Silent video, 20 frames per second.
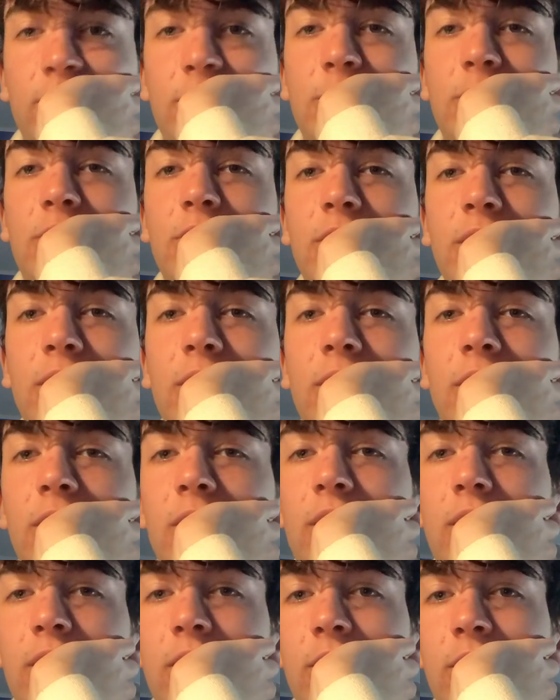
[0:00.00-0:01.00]
said
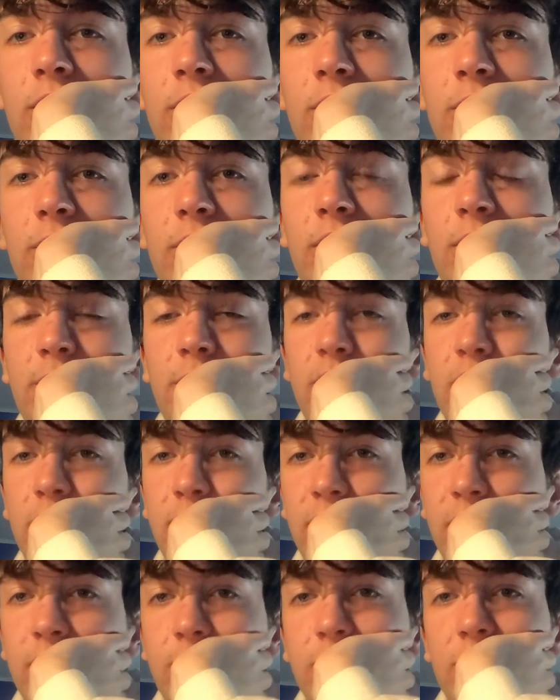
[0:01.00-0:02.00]
there will not be enough
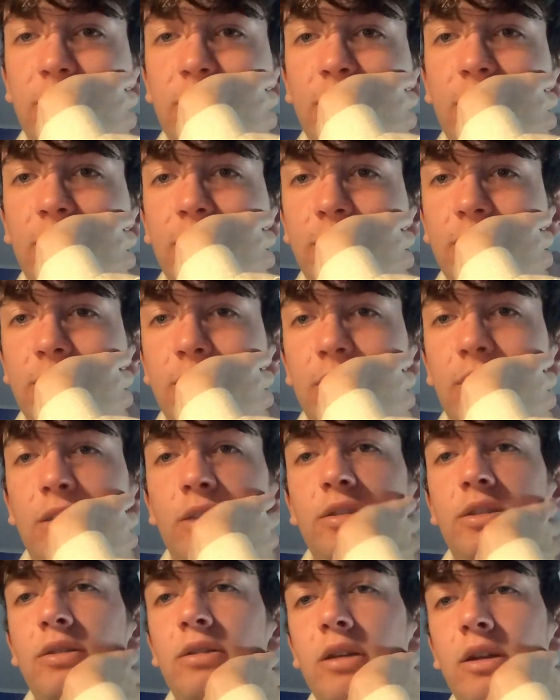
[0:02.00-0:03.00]
H plus ions for the
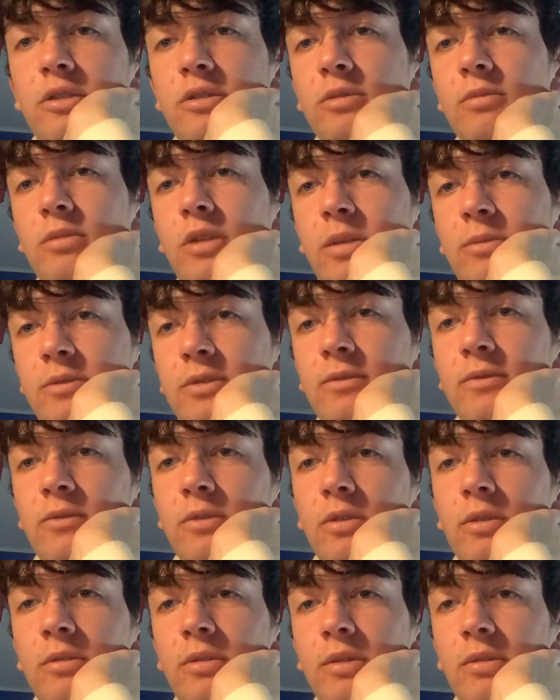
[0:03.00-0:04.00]
necessary hydrogen bonds to
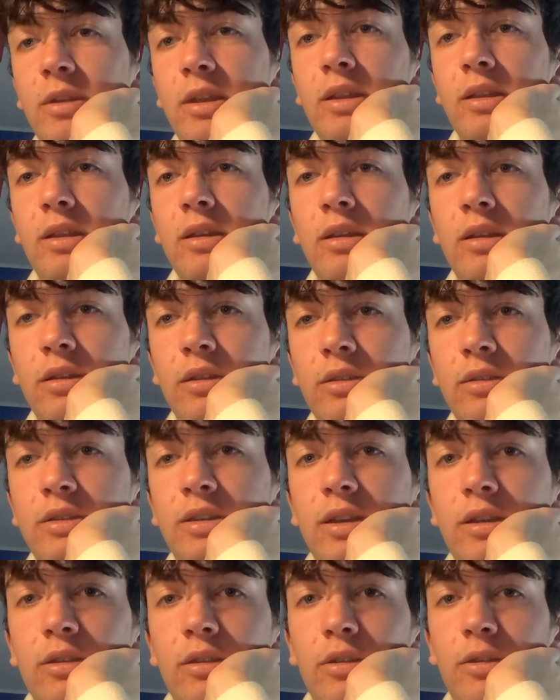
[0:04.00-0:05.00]
form in the
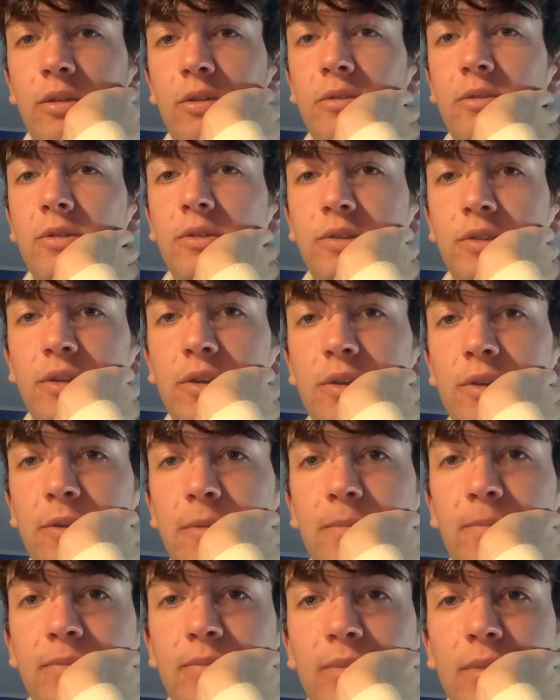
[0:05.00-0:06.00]
secondary, tertiary,
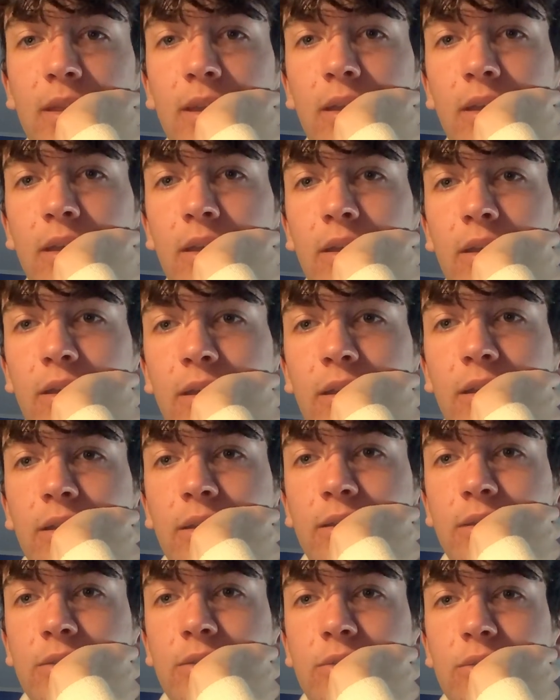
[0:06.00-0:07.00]

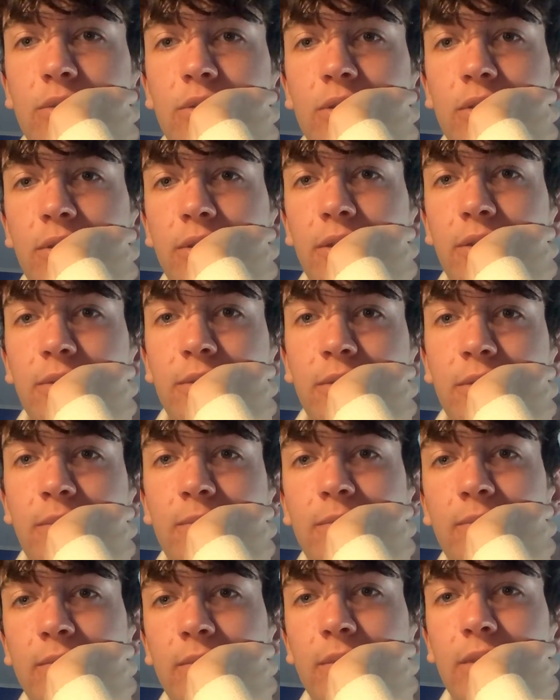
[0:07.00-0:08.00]
and quaternary
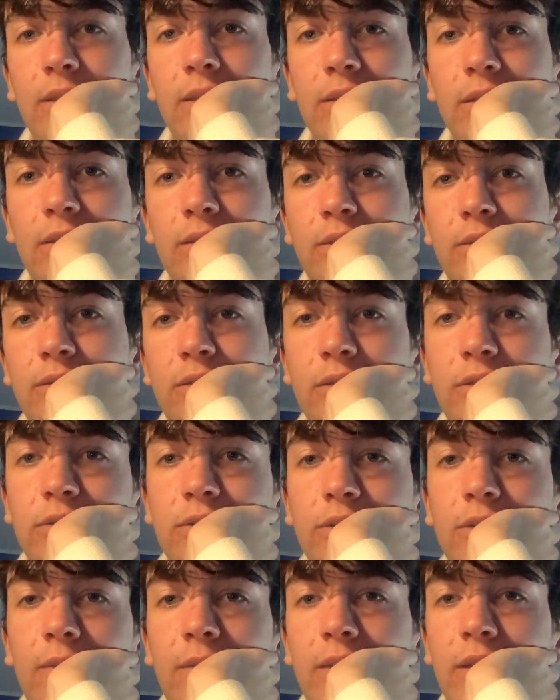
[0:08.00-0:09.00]
structure
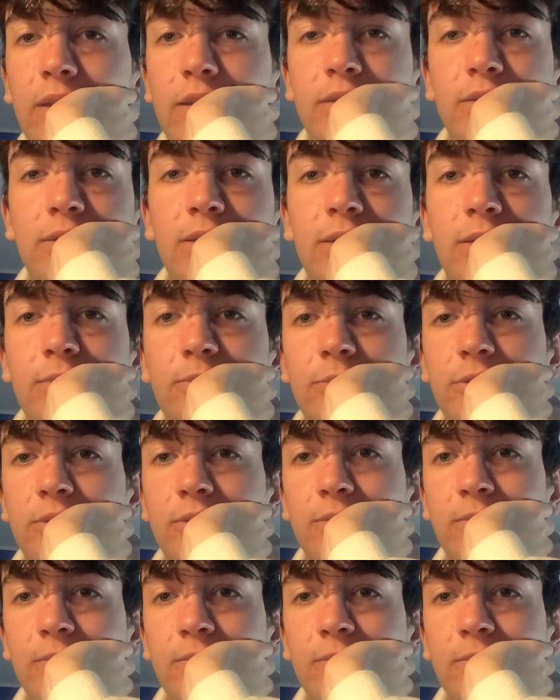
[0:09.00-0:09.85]
of the enzymes.